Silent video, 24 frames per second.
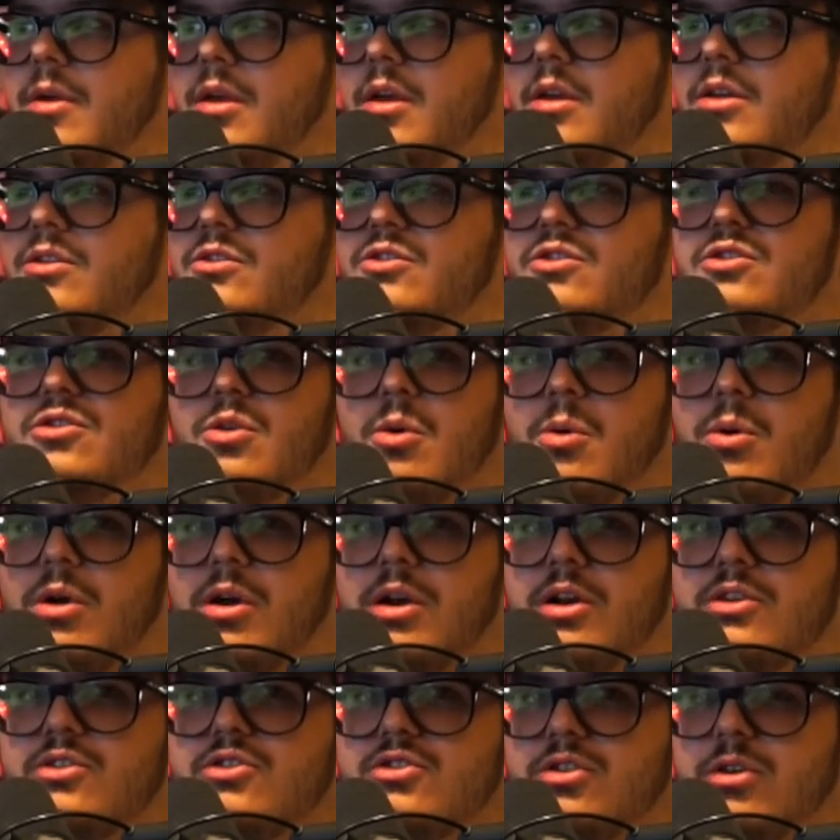
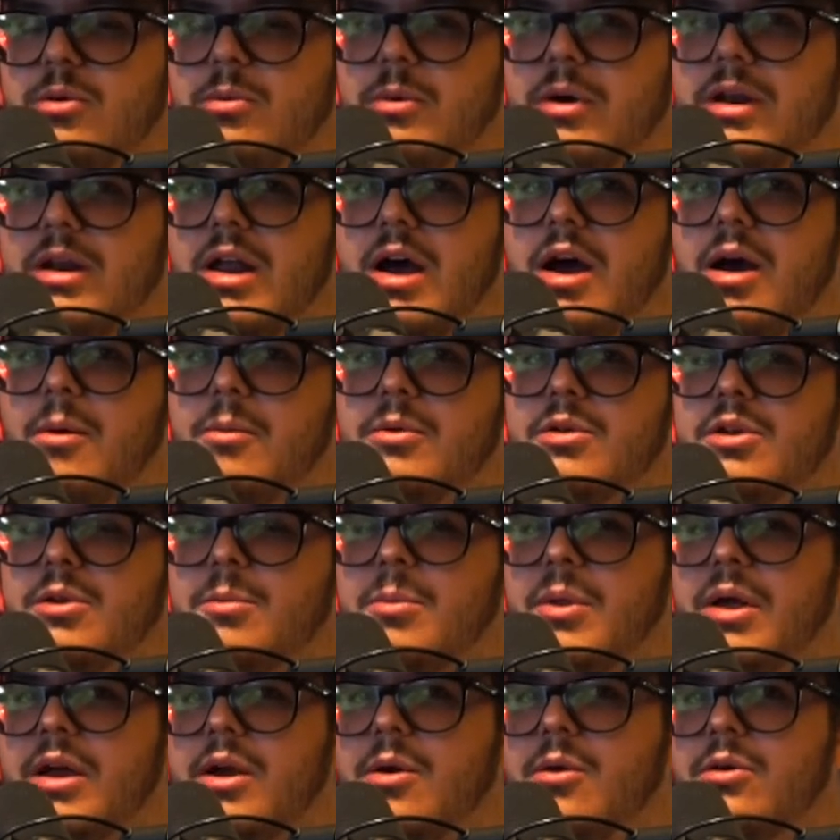storage or whatnot when you're
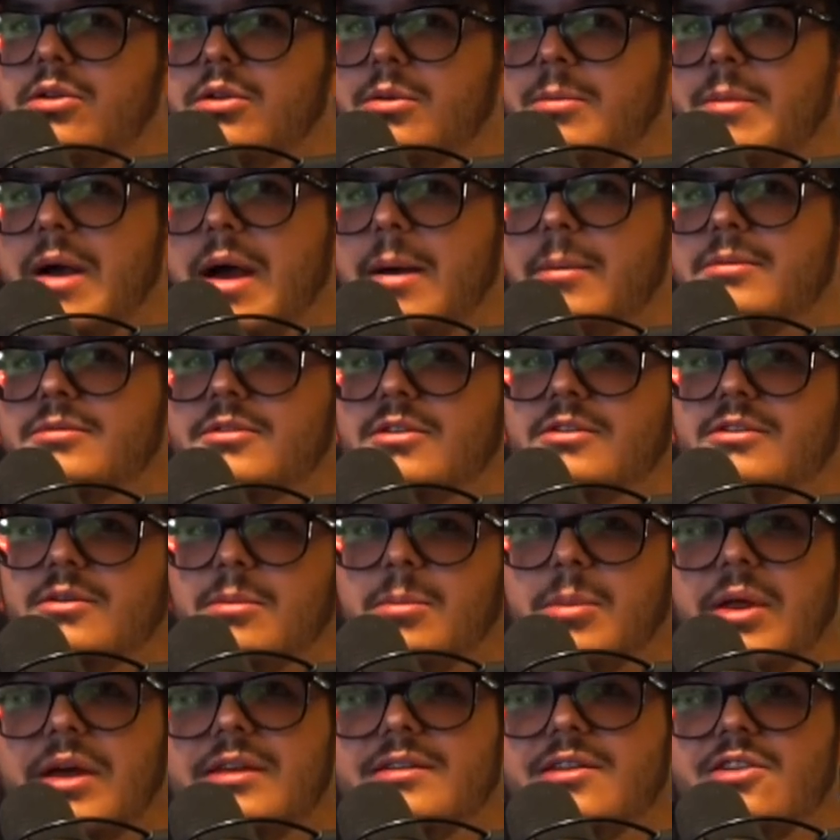playing older maps because the
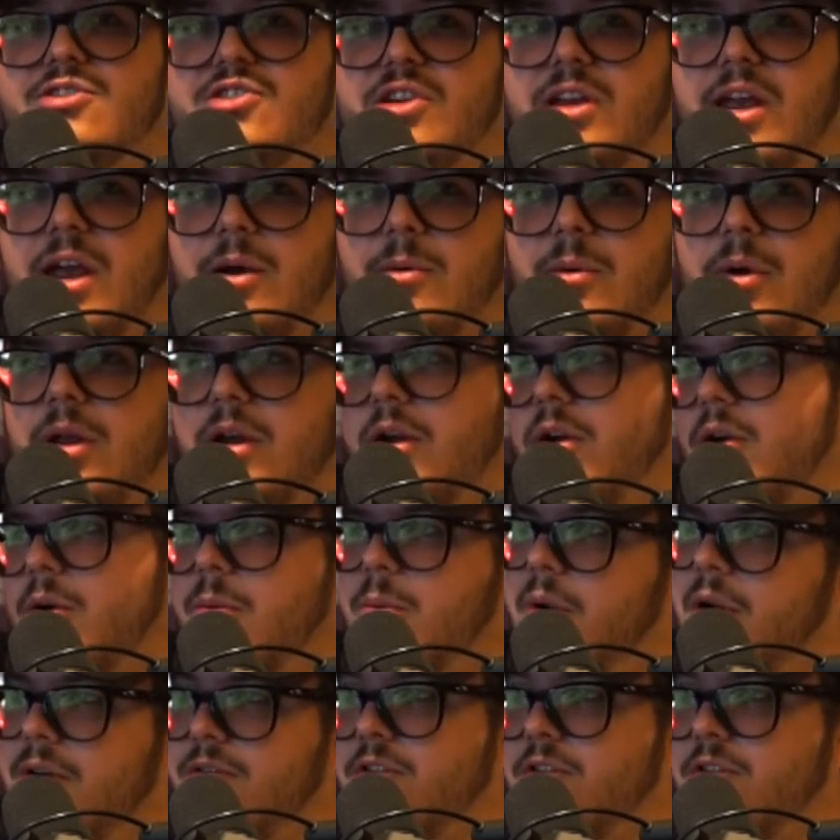PlayStation can't run it or whatever